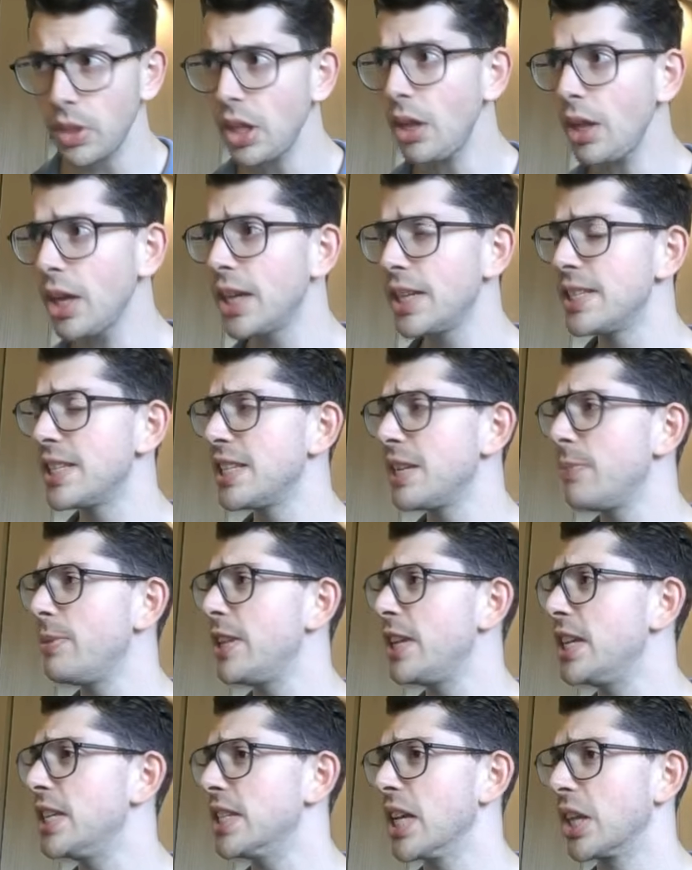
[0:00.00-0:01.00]
Because in some of
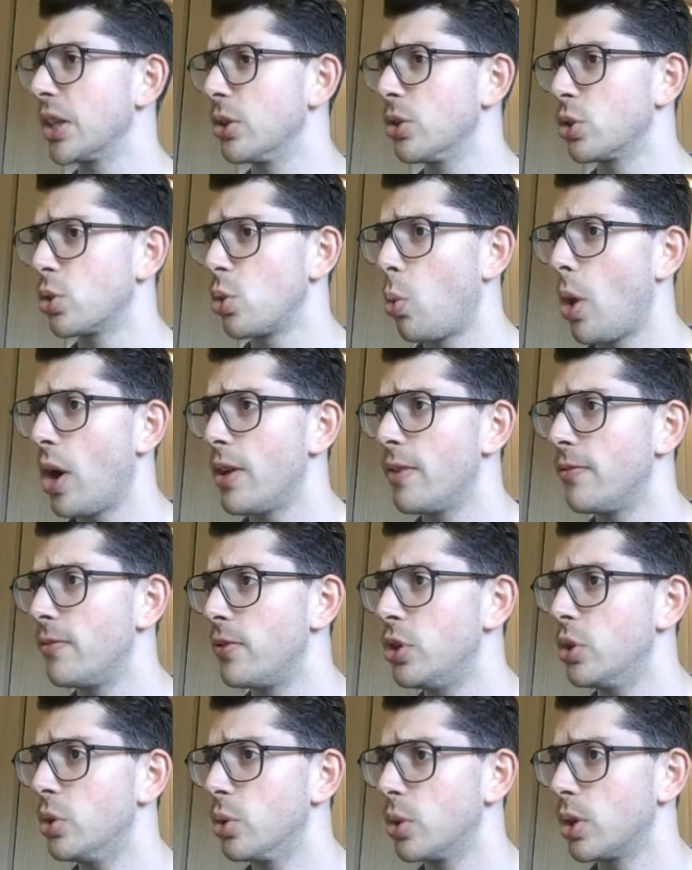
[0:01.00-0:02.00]
these, like there's quite a
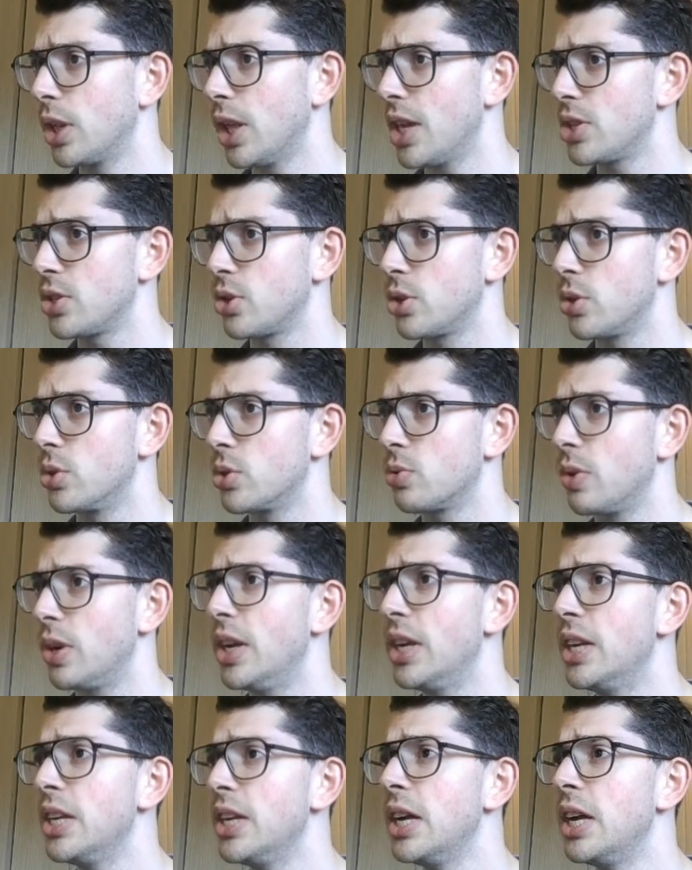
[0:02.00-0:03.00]
few clusters,
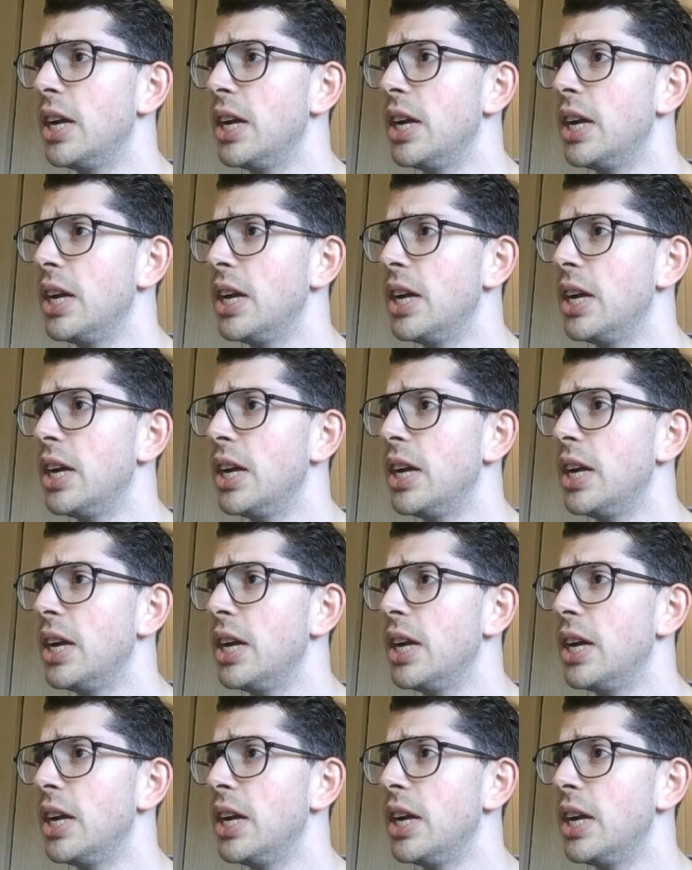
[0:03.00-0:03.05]
right?